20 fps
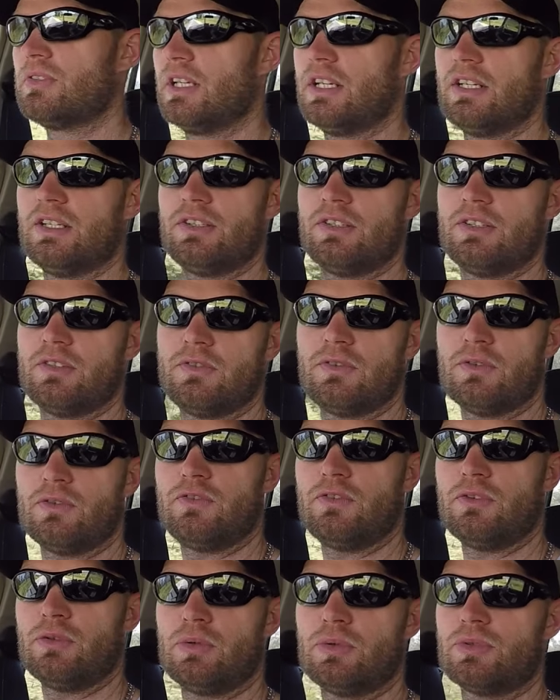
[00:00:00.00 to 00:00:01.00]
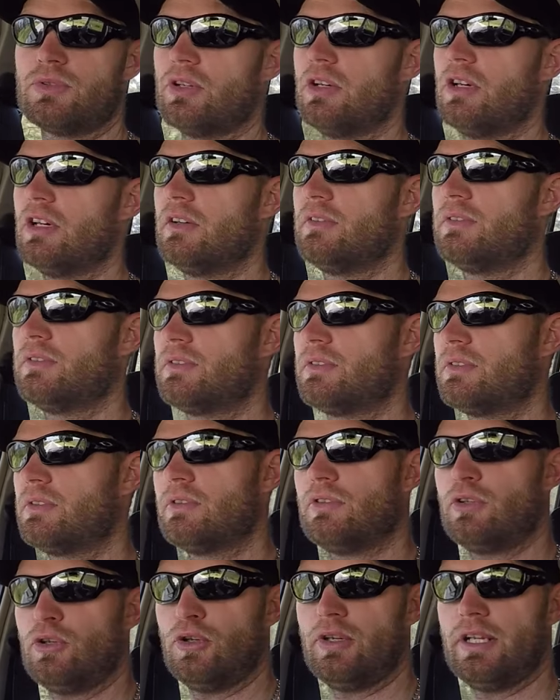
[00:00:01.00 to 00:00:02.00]
Now this is for four-wheel drives,
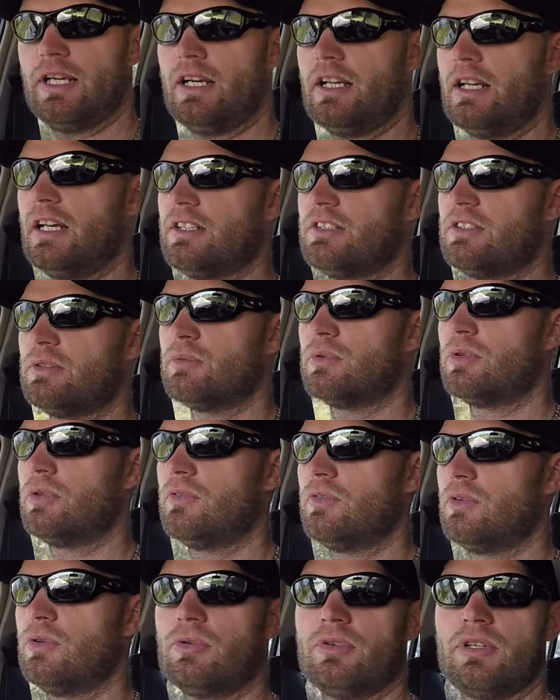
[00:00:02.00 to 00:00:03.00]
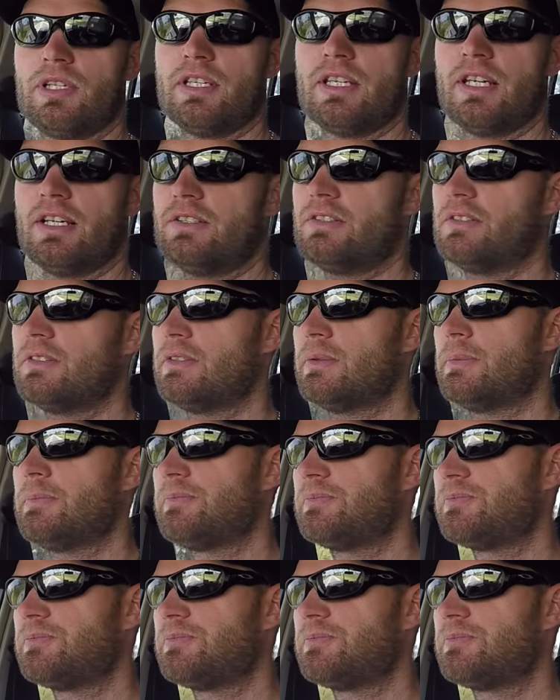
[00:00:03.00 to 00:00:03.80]
no doubt, as you would have already guessed.